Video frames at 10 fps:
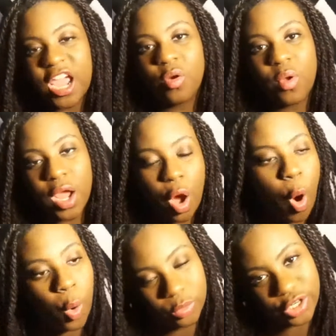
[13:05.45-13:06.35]
earring
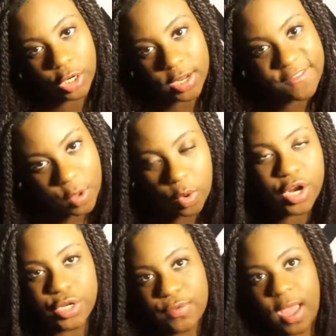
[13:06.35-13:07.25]
holder if you want
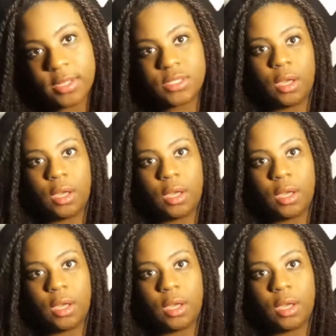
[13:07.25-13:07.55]
to do that.